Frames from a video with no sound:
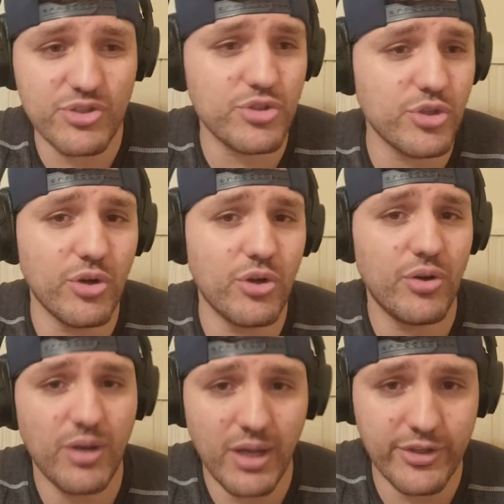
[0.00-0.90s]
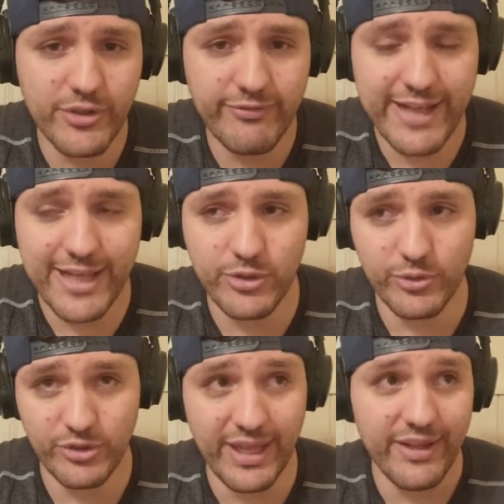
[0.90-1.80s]
so
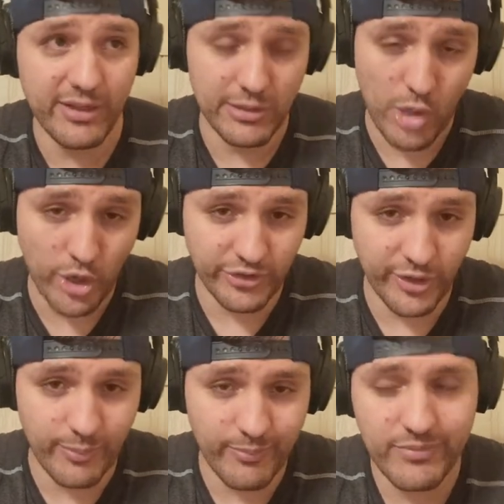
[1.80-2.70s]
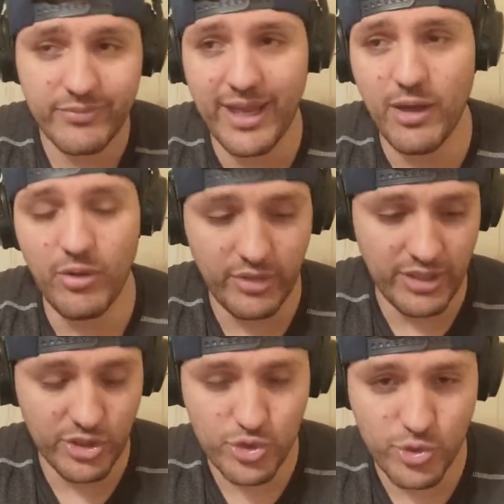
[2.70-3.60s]
undervalued in long term. Now,
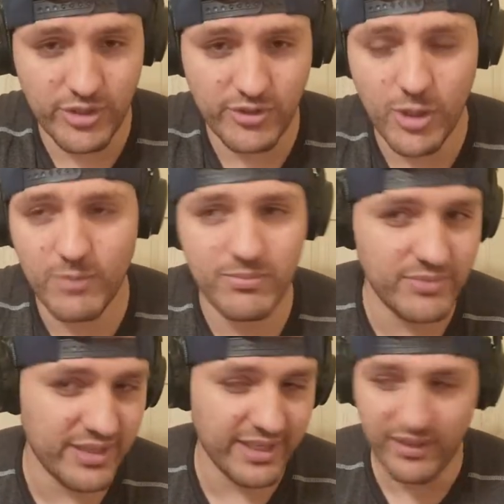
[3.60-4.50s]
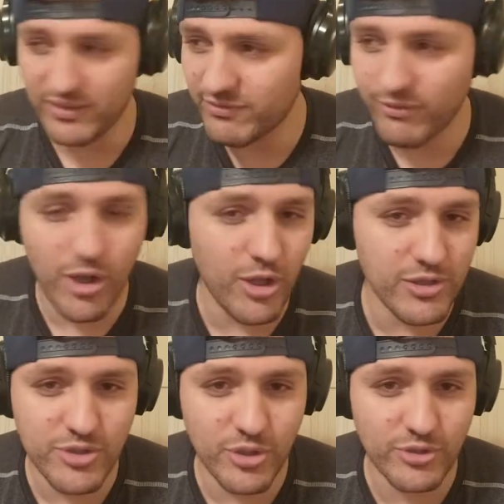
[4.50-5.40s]
in the short term, it can
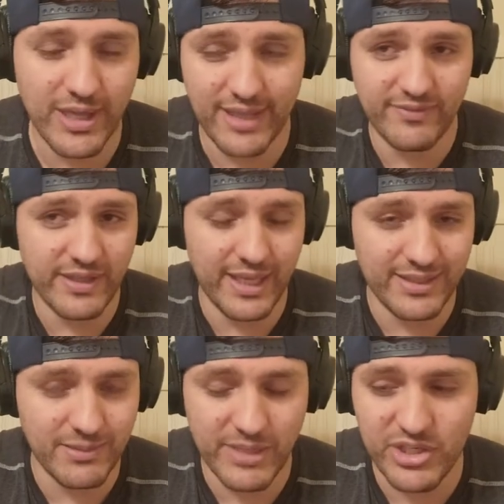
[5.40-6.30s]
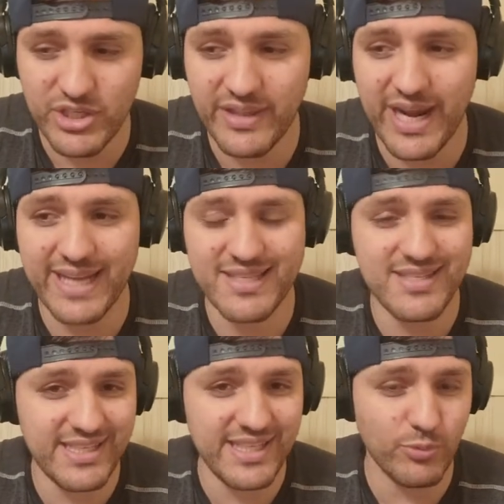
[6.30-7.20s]
fall. So I, I did mention that I could
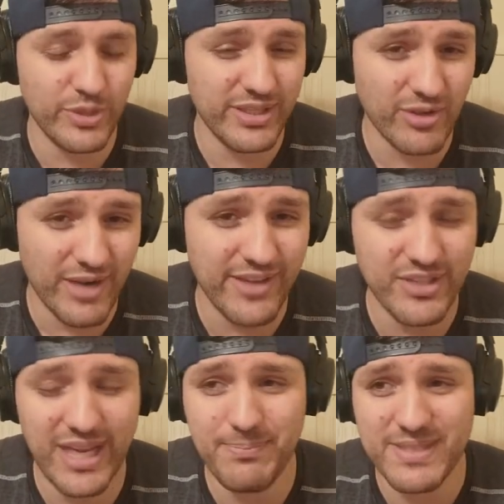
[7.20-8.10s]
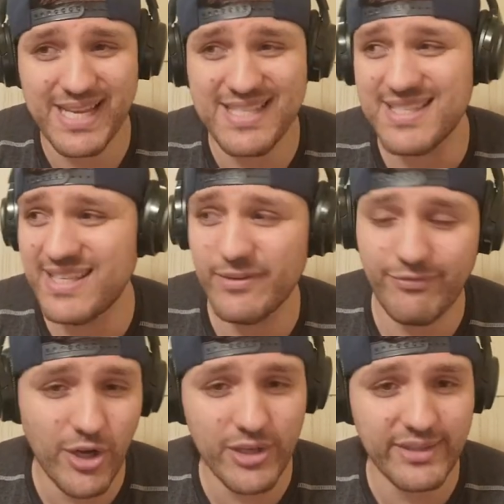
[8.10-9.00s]
see it when the crash happens. I could see it
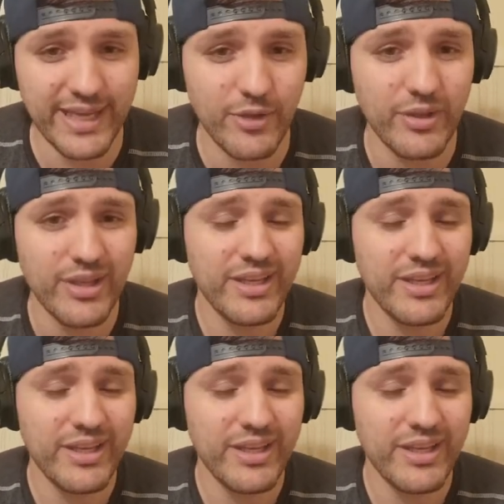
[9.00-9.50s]
falling down